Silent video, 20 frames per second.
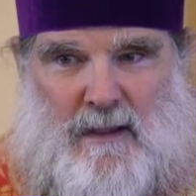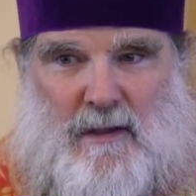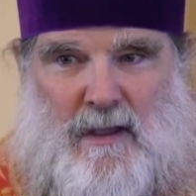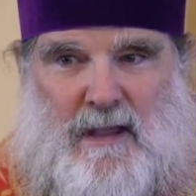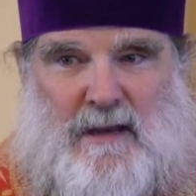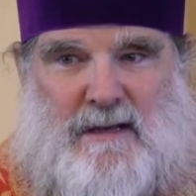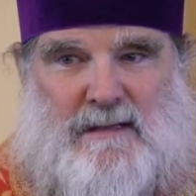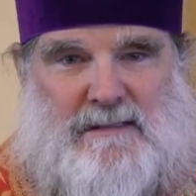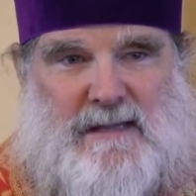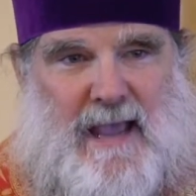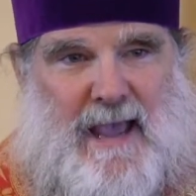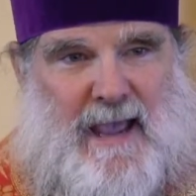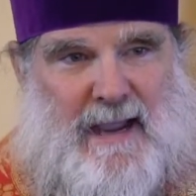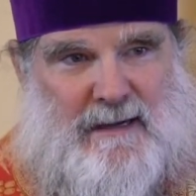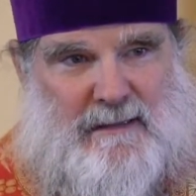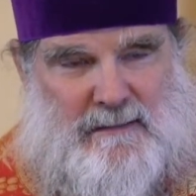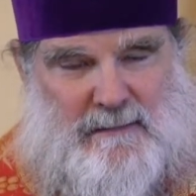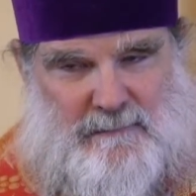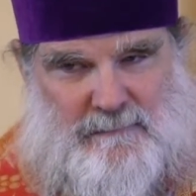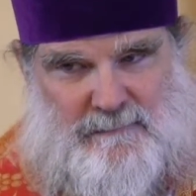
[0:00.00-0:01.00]
It is
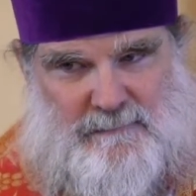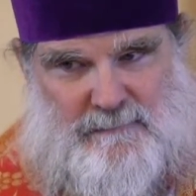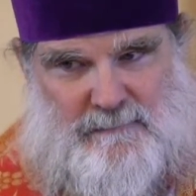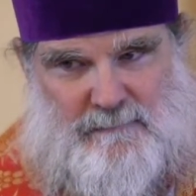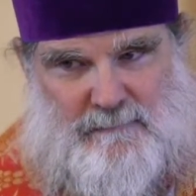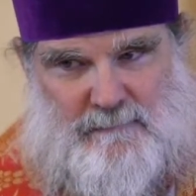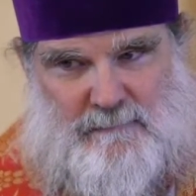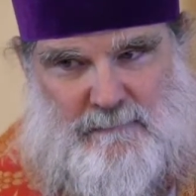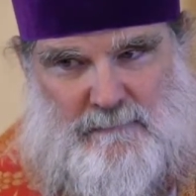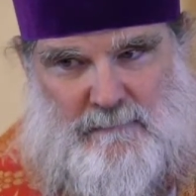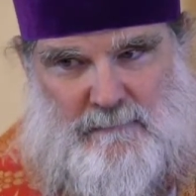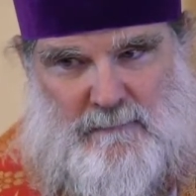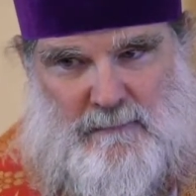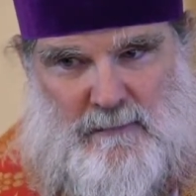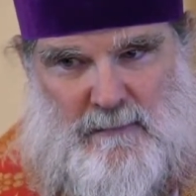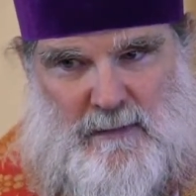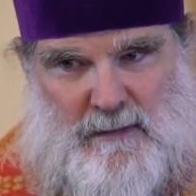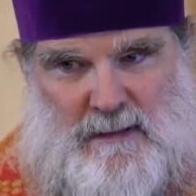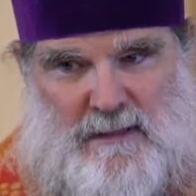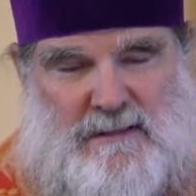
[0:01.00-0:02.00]
active,
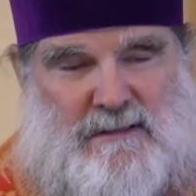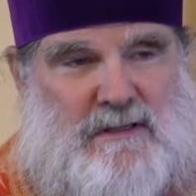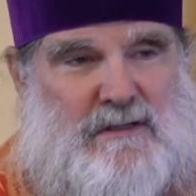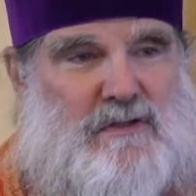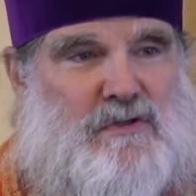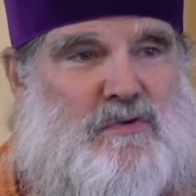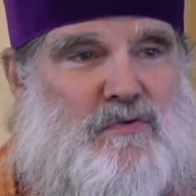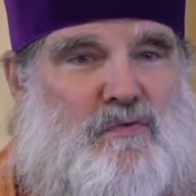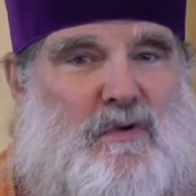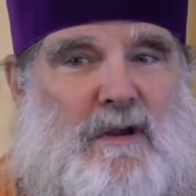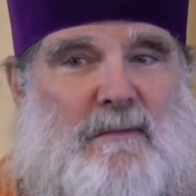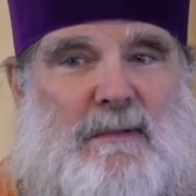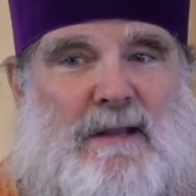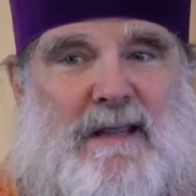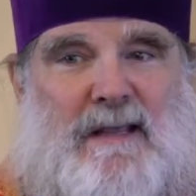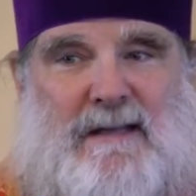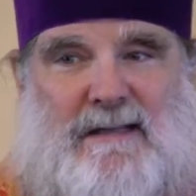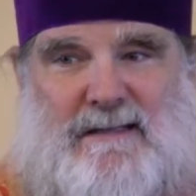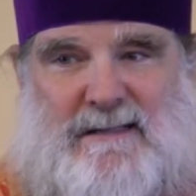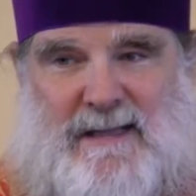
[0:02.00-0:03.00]
it is
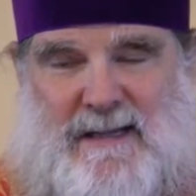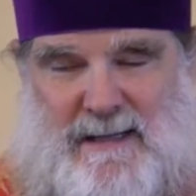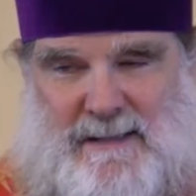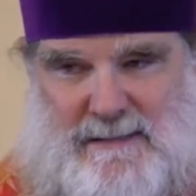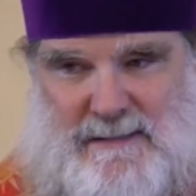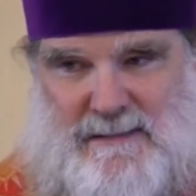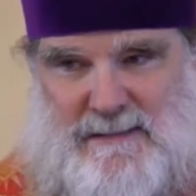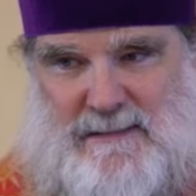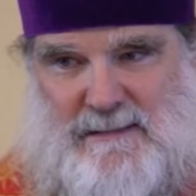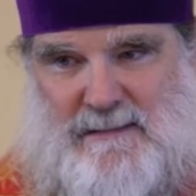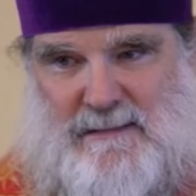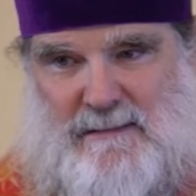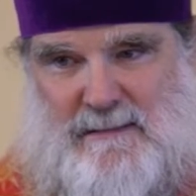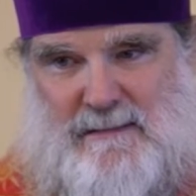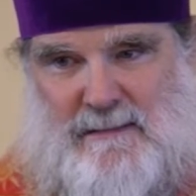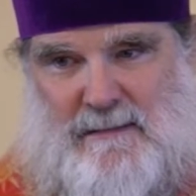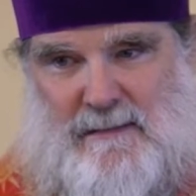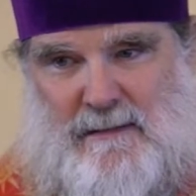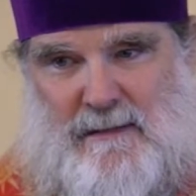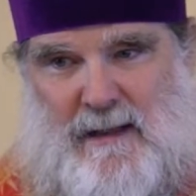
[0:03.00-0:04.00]
extremely intense,
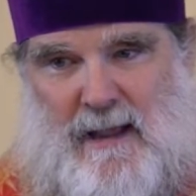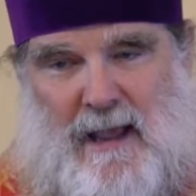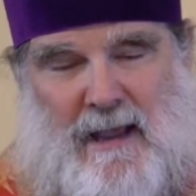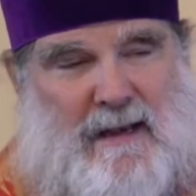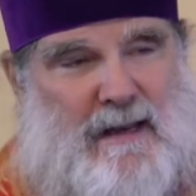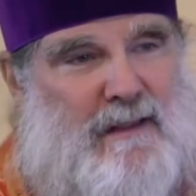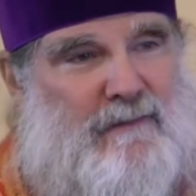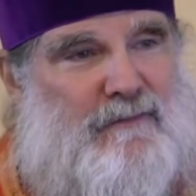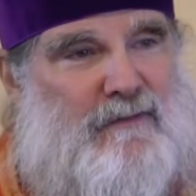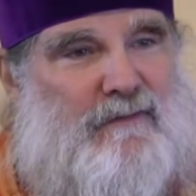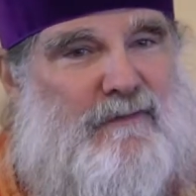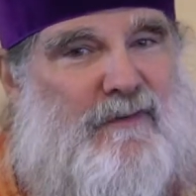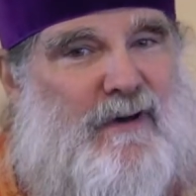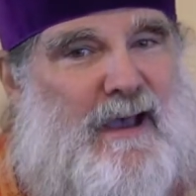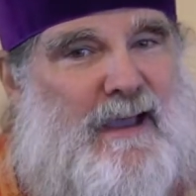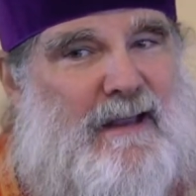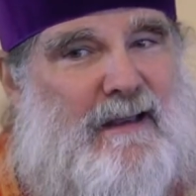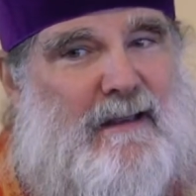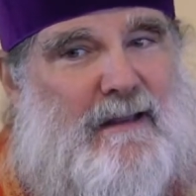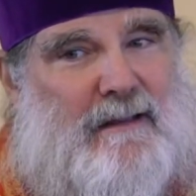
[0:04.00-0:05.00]
and even
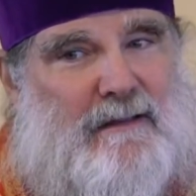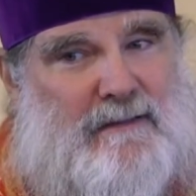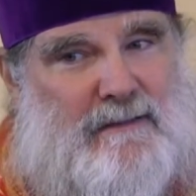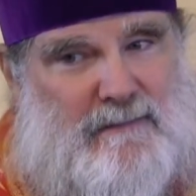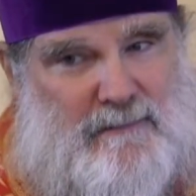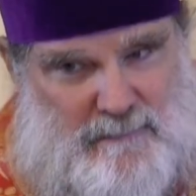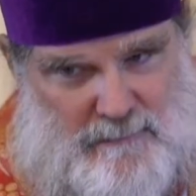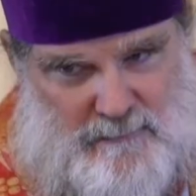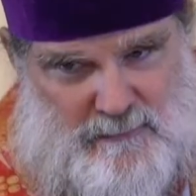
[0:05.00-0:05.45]
violent.